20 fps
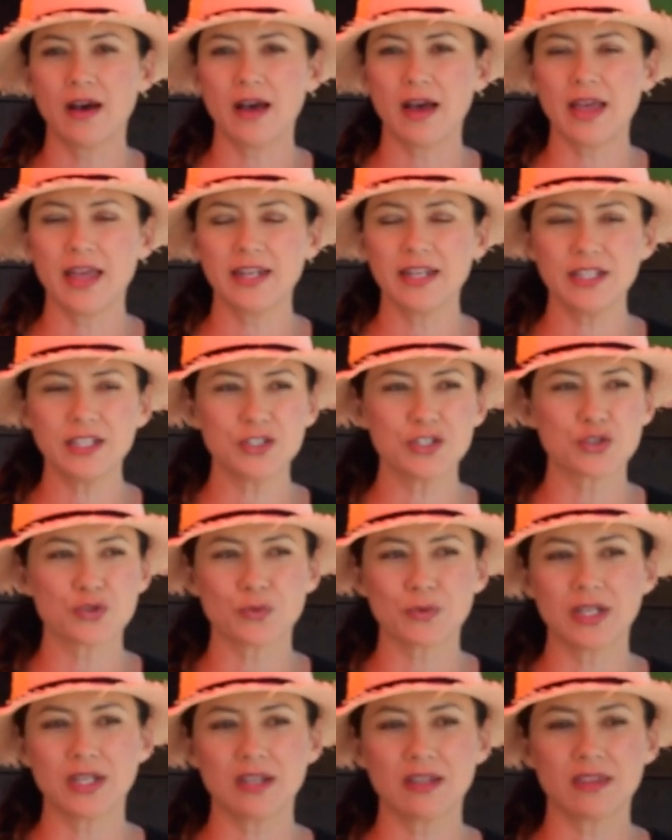Any
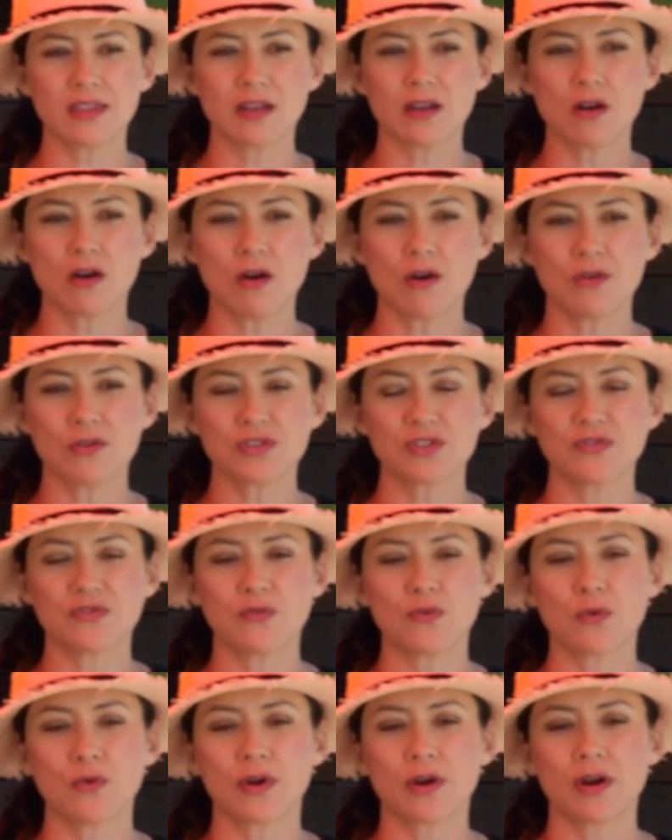drink that calls
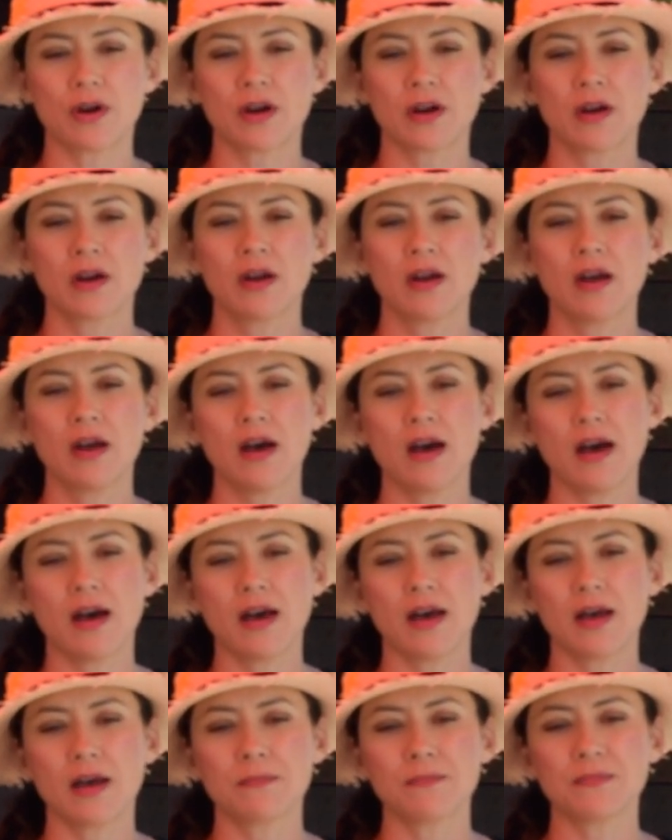for
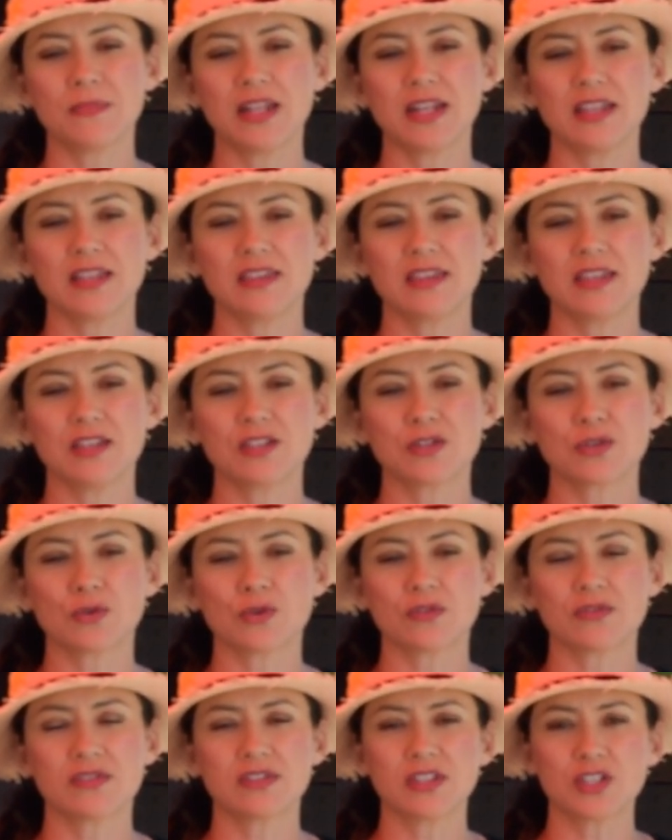anything
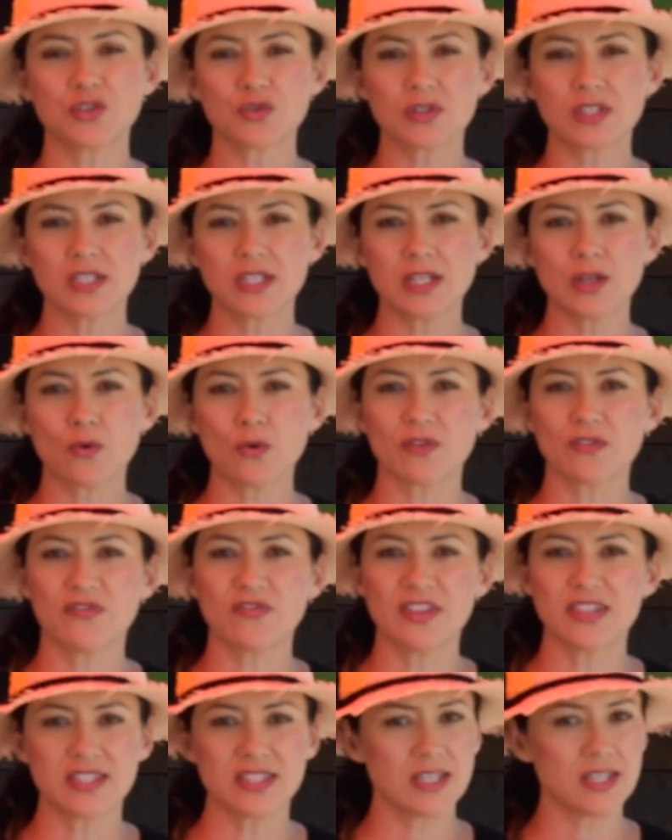sort of citrusy or
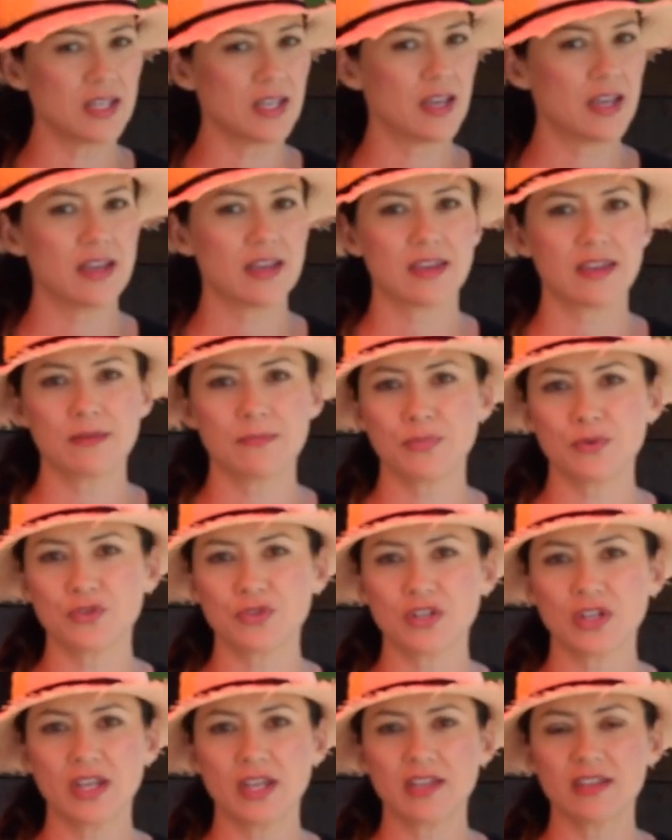fizzy,
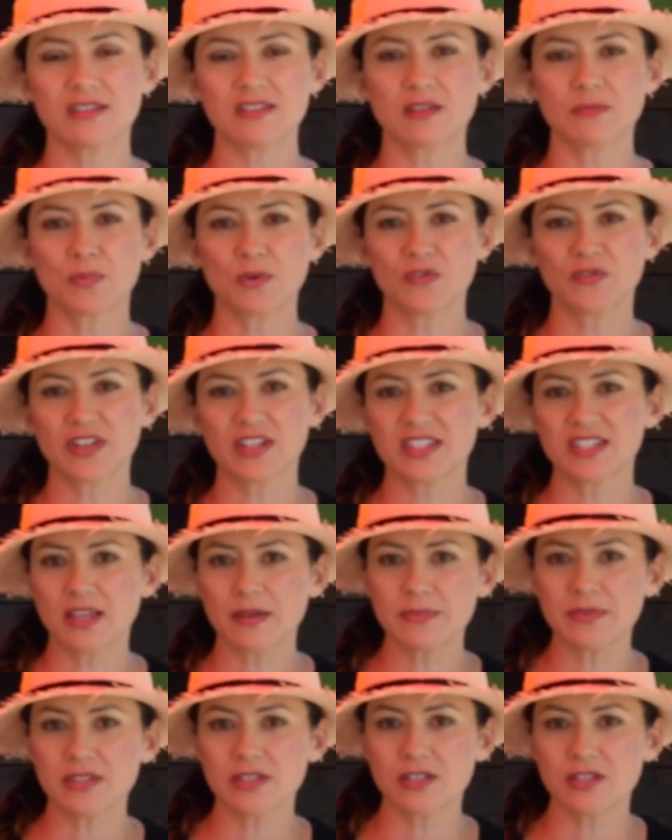kombucha is the perfect
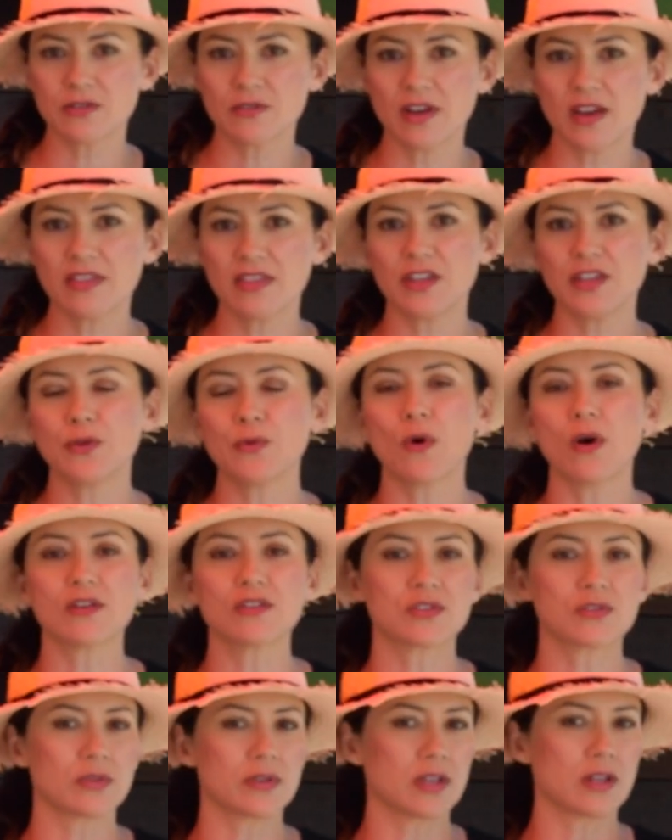substitute, and then you
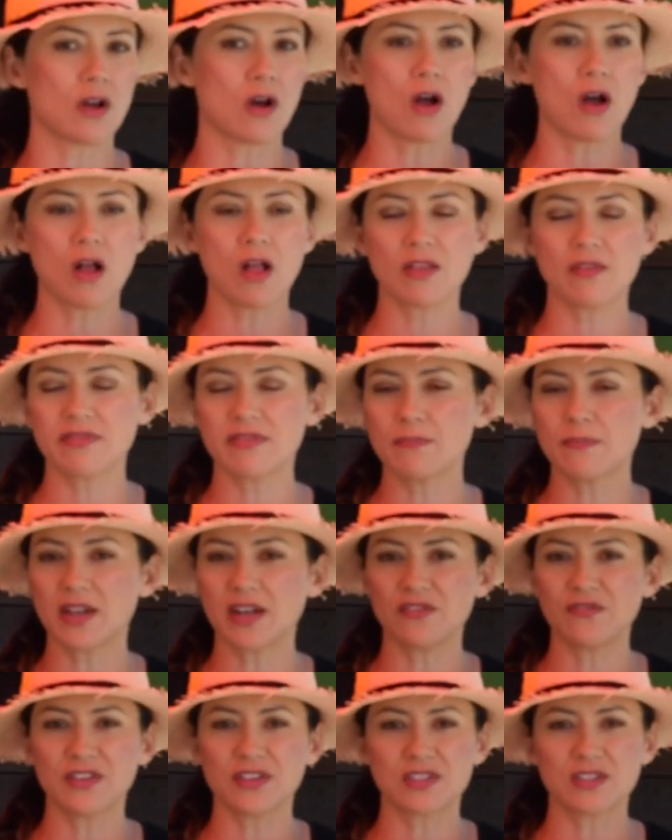also get all of the
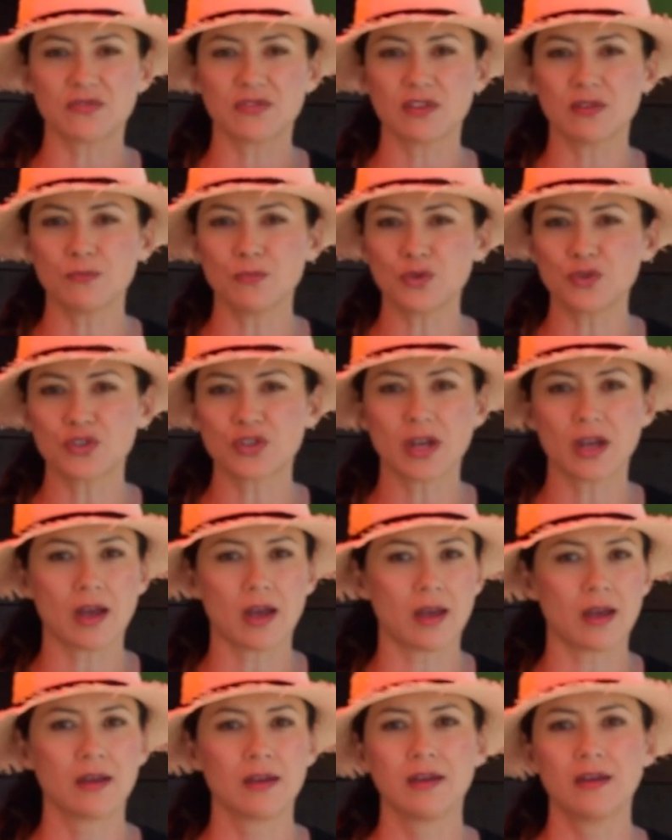benefits of
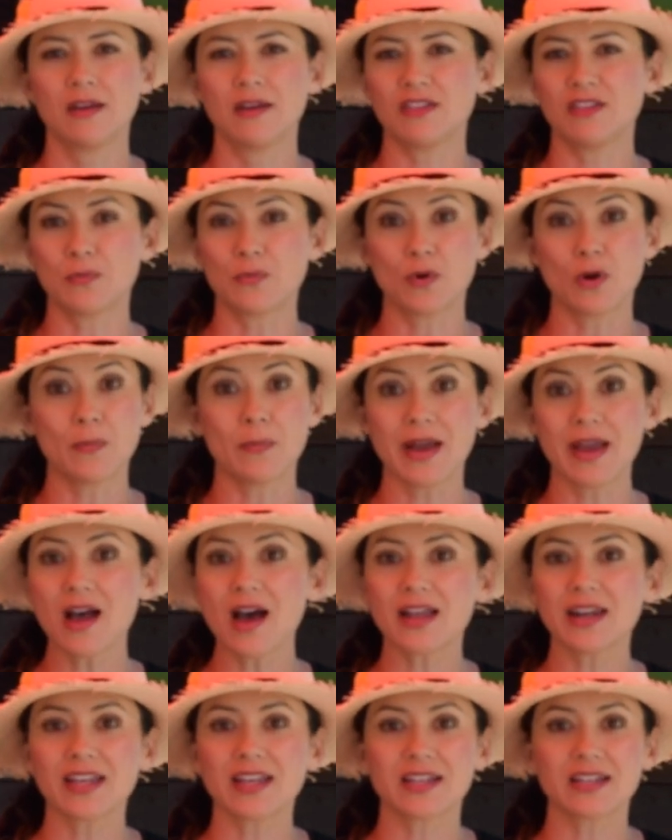kombucha, the
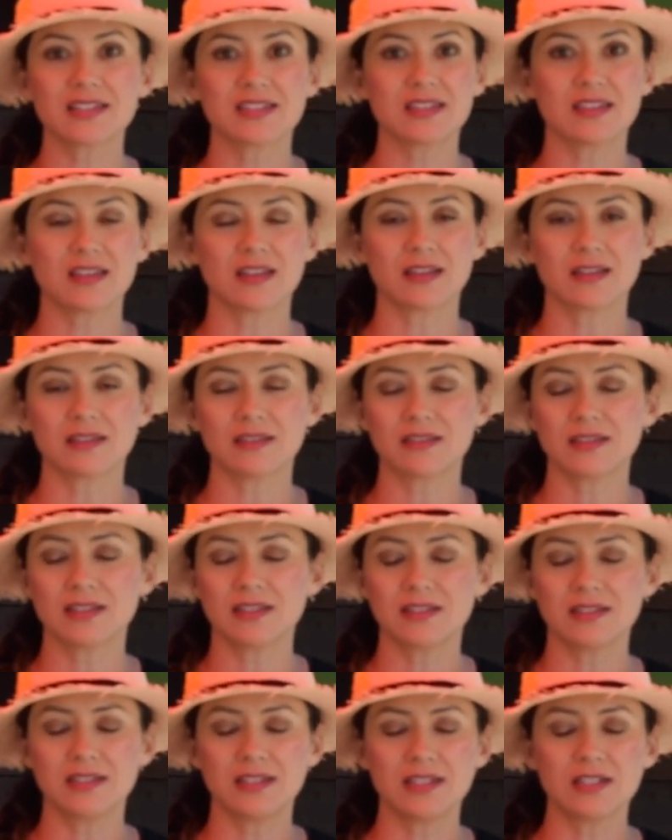probiotics, the
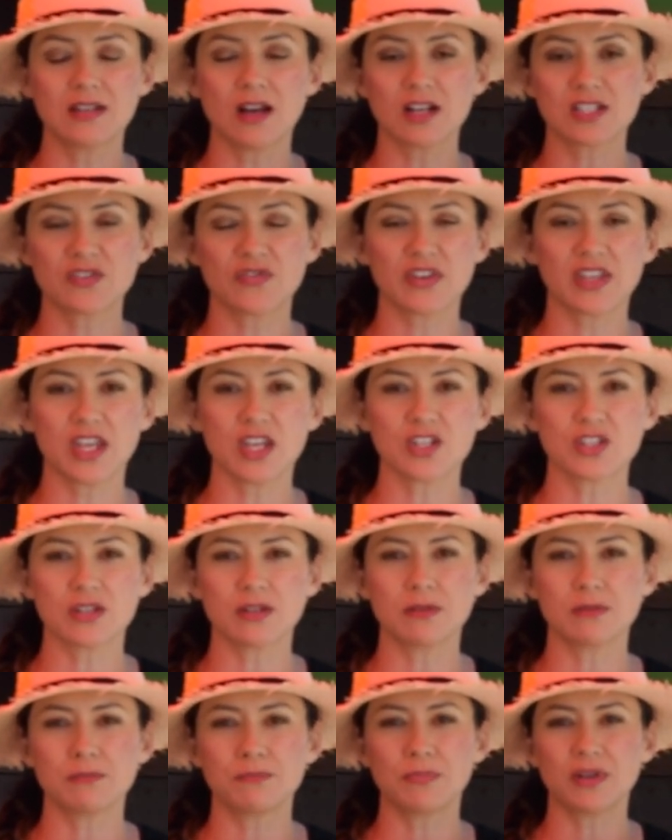
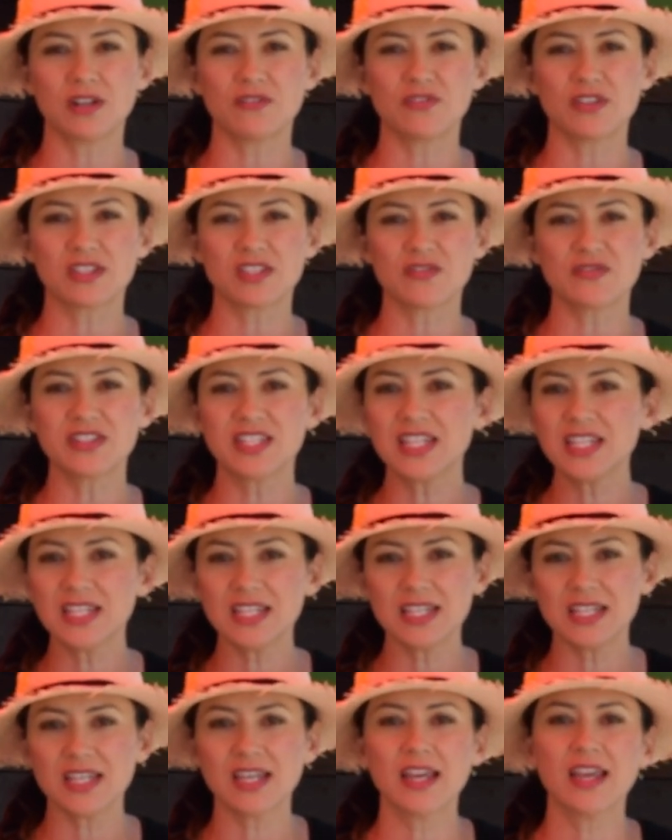detoxification benefits of
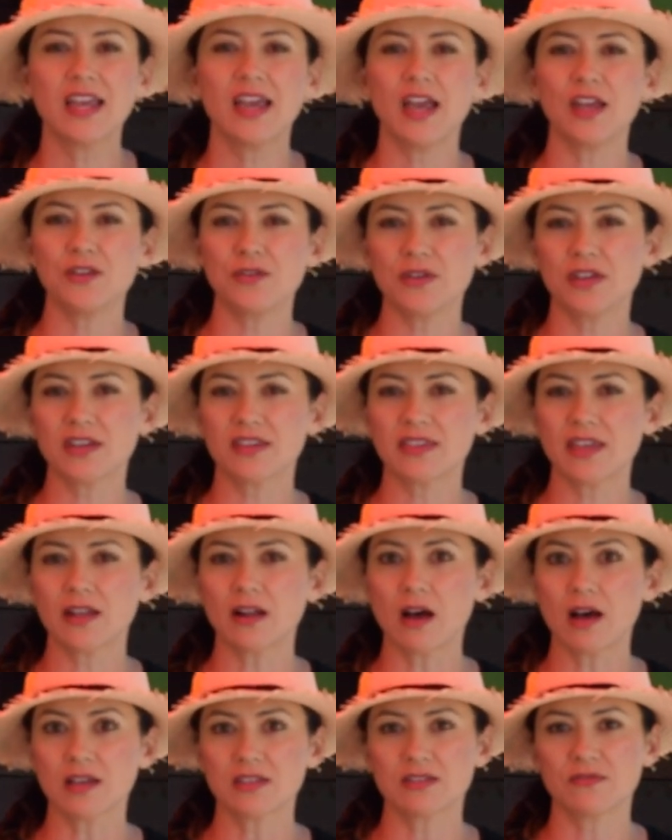tea, and you get
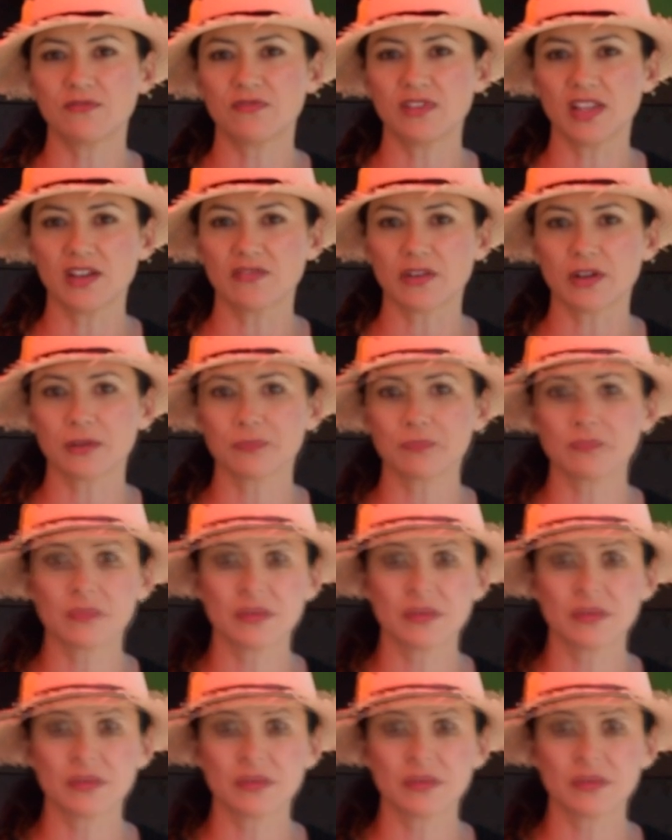that awesome flavor.